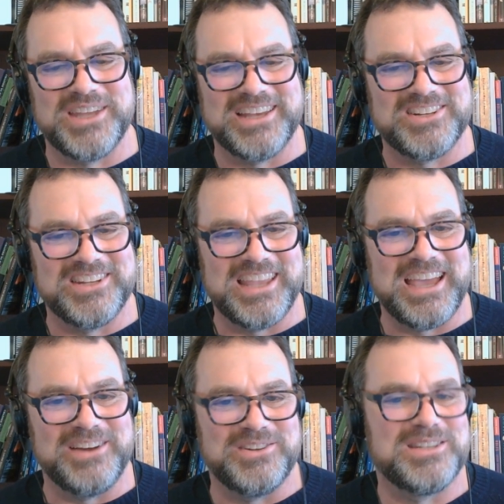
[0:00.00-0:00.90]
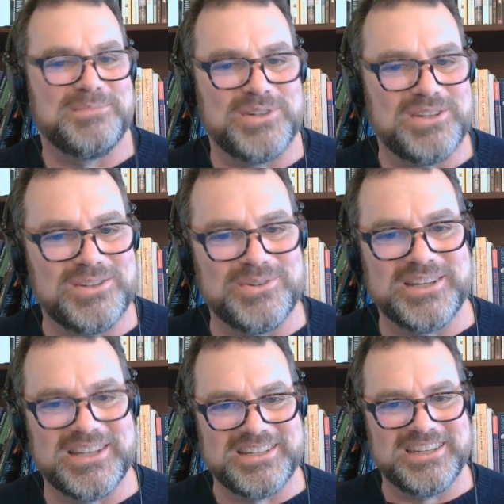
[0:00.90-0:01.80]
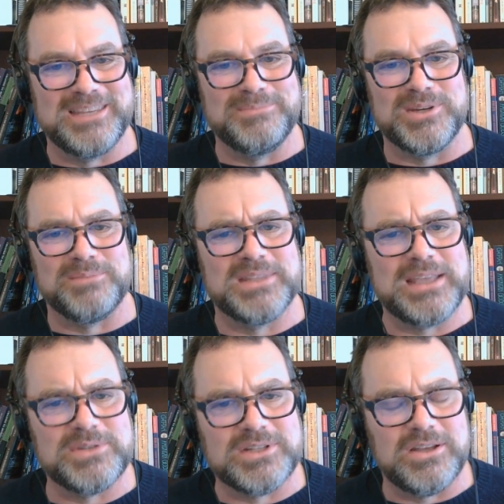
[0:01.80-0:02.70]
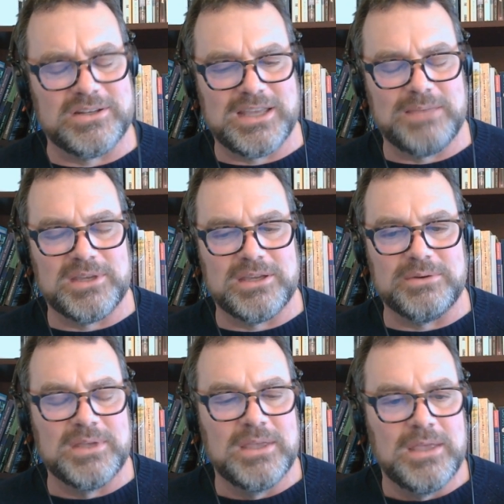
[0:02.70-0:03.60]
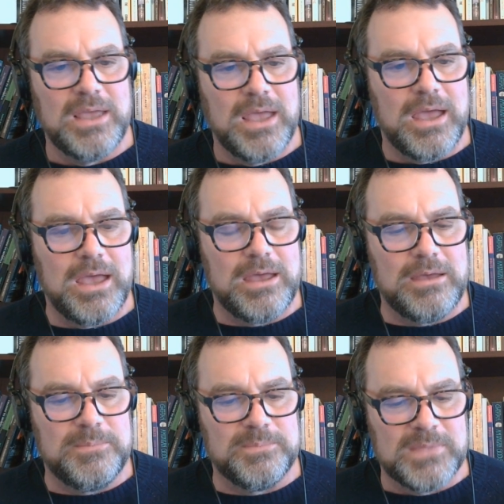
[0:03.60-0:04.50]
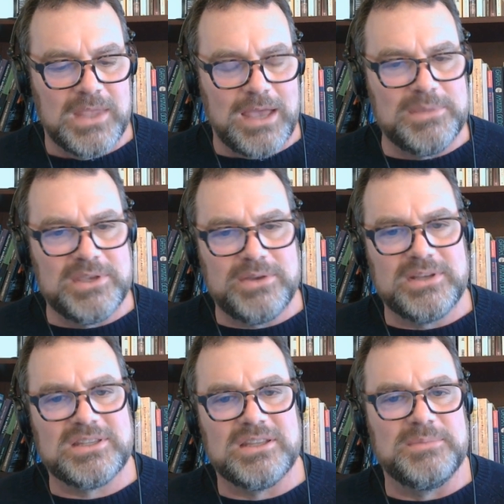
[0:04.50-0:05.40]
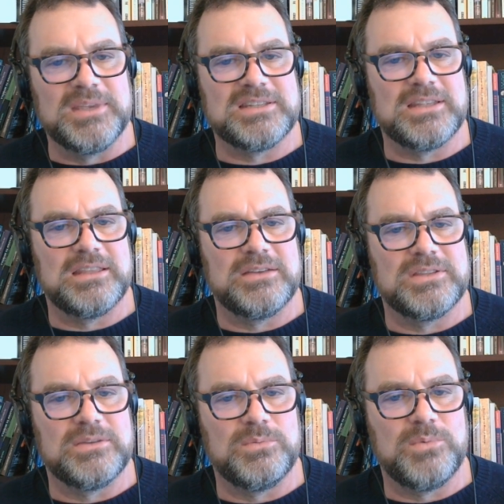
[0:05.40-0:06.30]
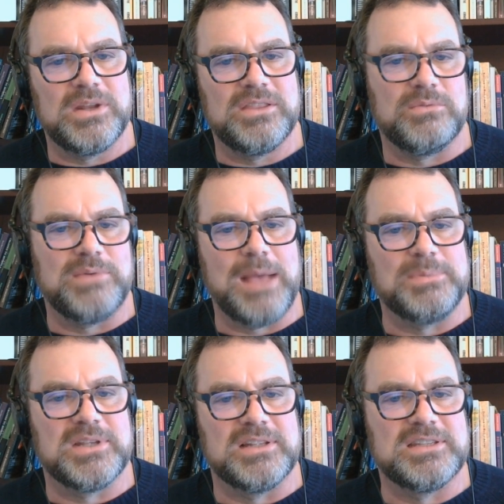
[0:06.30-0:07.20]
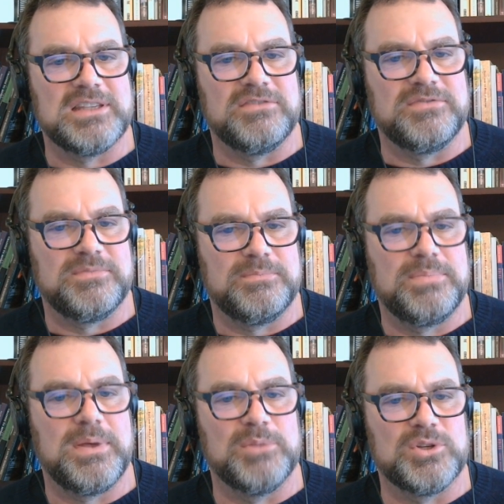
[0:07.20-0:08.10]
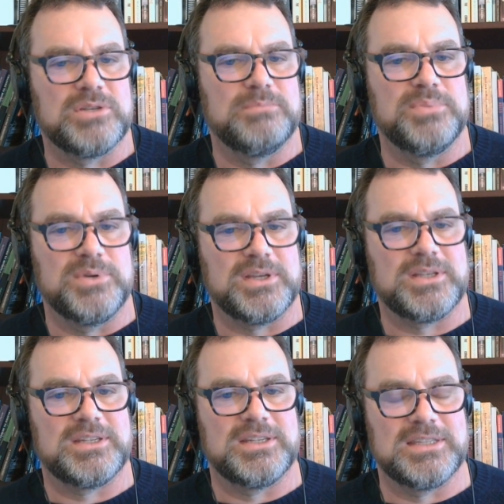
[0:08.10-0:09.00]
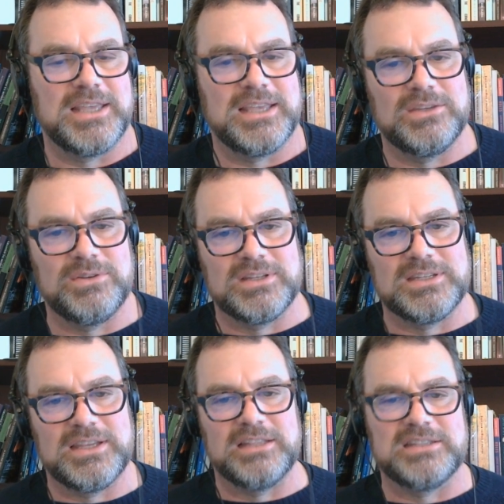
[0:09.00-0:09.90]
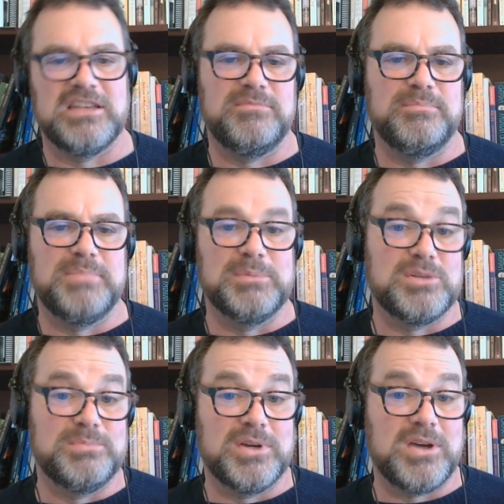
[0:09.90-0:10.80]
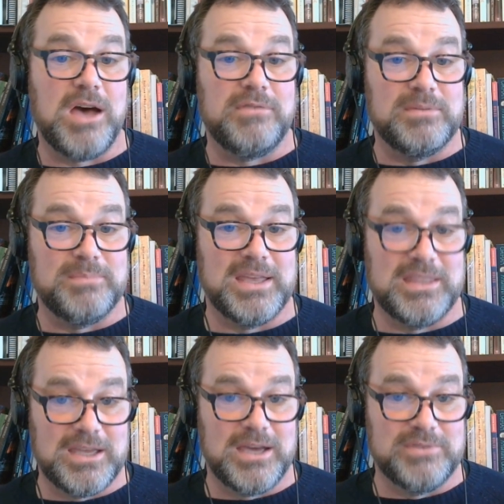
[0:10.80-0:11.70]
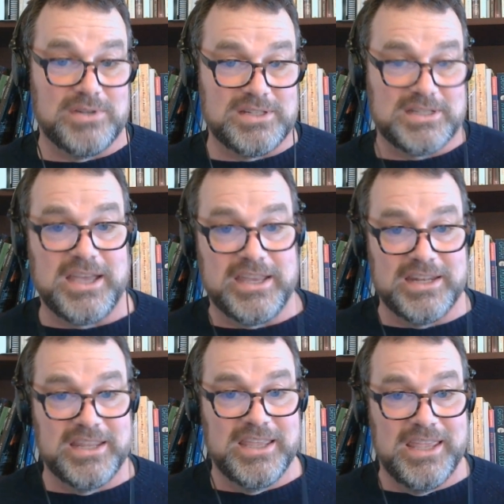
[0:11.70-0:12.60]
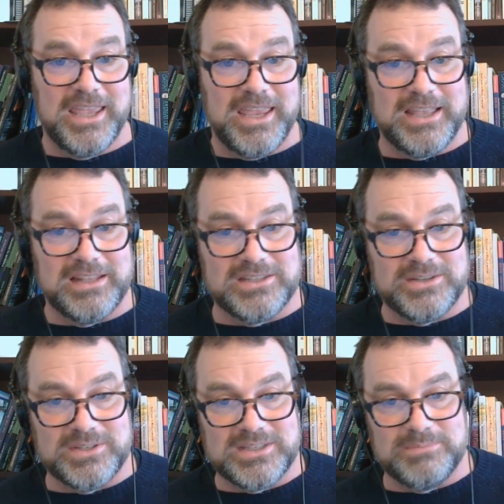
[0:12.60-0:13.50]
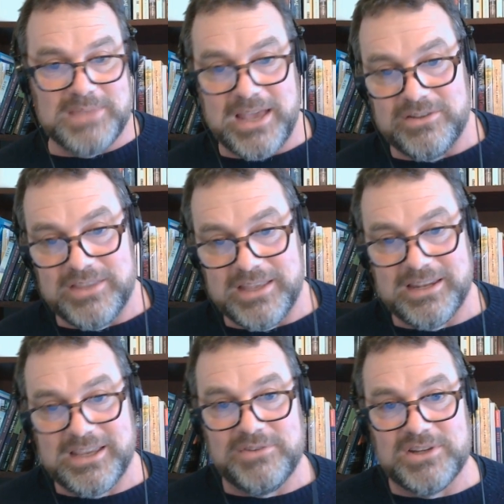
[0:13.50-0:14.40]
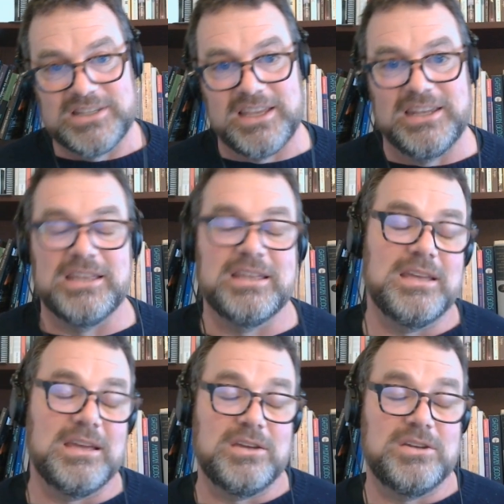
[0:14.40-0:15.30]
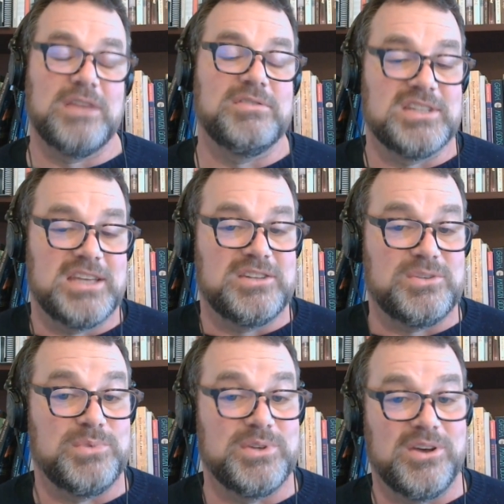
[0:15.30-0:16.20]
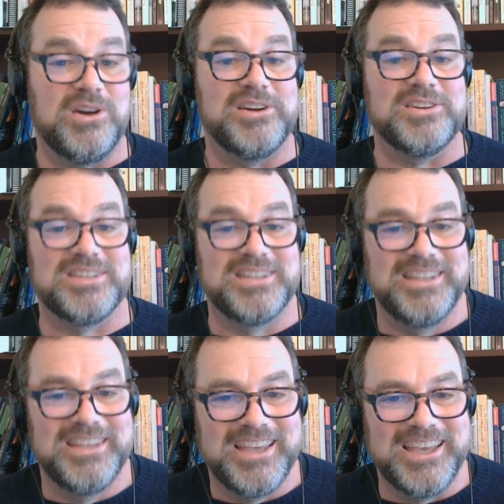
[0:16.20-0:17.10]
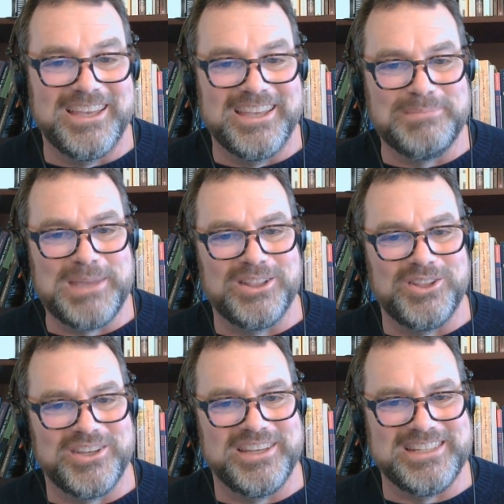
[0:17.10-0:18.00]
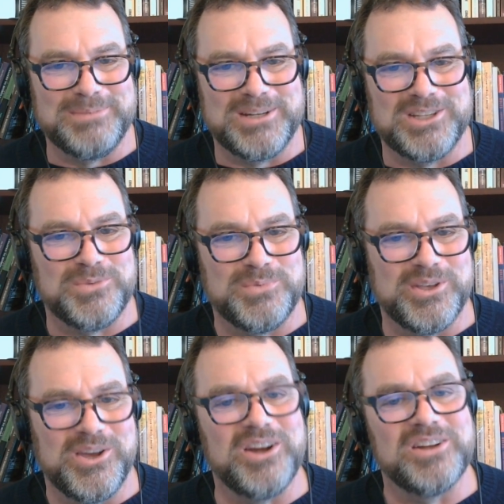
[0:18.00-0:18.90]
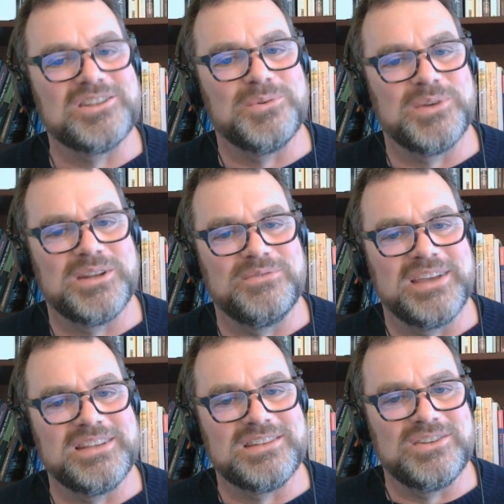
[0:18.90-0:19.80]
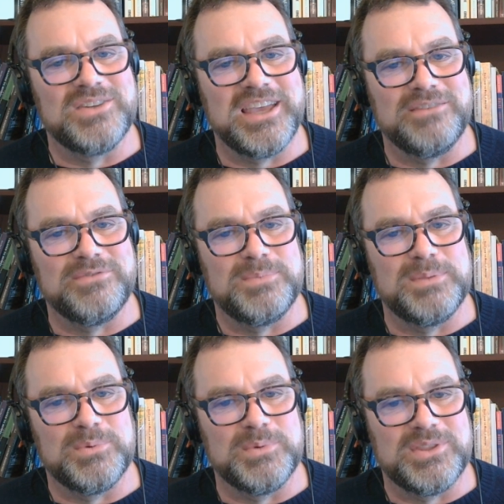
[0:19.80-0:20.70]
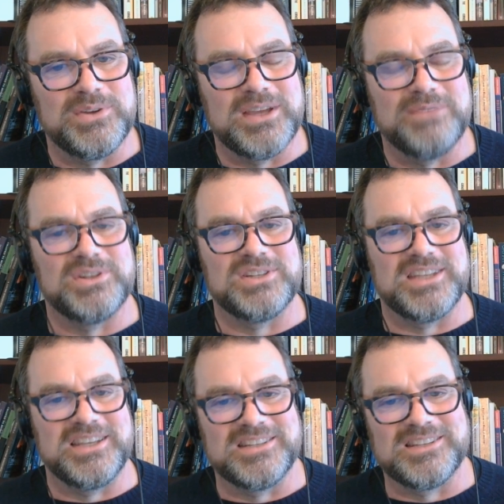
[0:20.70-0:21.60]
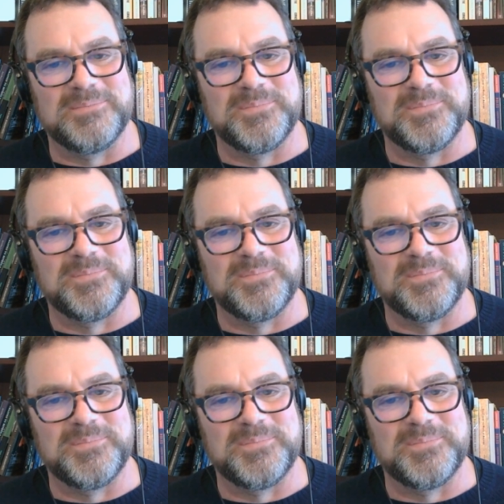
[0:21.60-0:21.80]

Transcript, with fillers: I actually hired someone to do it as an ebook, but that was a long time ago. Um, I'm curious though, because the, one of the wraps on self published books is that you can tell a self published book often by the cover design. And so it's a matter that cover designing, uh, good cover design is a real art. Uh, it might look easy, but it's a real art. So, what advice do you have for people with their cover designs?